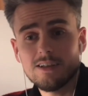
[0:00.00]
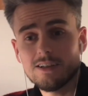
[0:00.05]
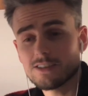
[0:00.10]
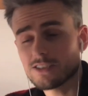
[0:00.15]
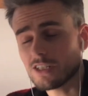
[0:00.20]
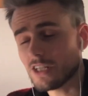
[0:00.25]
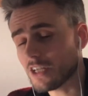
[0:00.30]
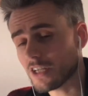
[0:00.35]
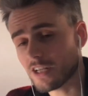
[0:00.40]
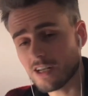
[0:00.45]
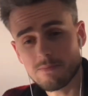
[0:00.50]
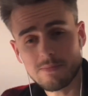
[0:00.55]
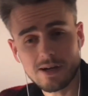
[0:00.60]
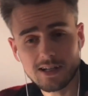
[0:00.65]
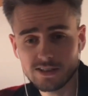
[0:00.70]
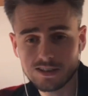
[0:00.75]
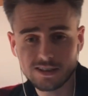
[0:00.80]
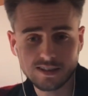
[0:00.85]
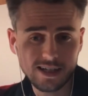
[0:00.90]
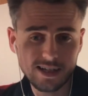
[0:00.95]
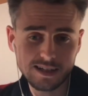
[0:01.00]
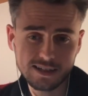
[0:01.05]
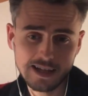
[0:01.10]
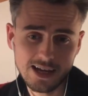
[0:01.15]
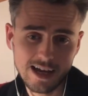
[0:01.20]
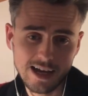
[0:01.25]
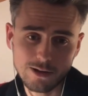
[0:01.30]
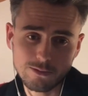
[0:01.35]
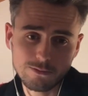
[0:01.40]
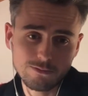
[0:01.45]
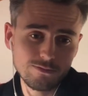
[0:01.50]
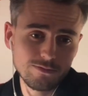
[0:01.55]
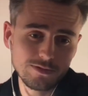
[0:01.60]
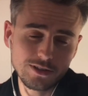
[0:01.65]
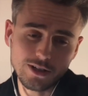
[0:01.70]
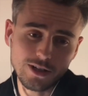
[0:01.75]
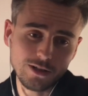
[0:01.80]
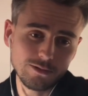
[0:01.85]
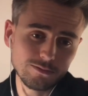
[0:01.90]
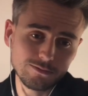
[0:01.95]
So you can imagine like how,
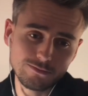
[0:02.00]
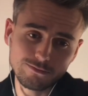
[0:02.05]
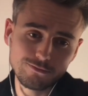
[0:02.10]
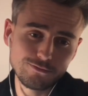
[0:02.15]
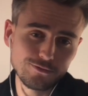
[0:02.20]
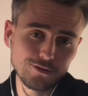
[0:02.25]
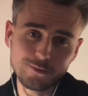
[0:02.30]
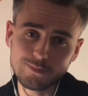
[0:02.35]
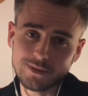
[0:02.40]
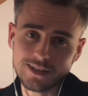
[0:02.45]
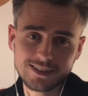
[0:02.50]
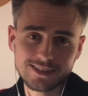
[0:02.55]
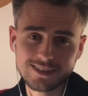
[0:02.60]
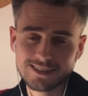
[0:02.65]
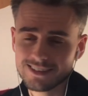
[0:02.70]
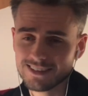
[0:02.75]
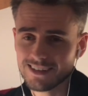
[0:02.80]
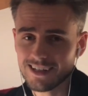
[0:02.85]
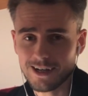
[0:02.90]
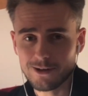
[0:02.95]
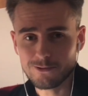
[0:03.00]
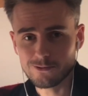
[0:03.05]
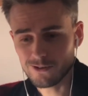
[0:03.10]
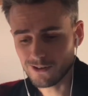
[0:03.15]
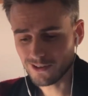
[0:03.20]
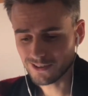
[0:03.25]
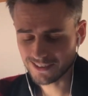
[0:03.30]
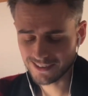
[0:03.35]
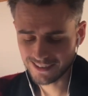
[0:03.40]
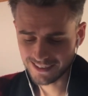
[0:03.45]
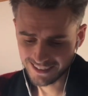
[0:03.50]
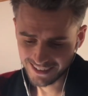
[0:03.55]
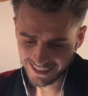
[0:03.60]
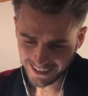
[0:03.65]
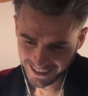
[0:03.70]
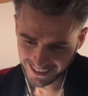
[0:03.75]
you know, rubbish I was, and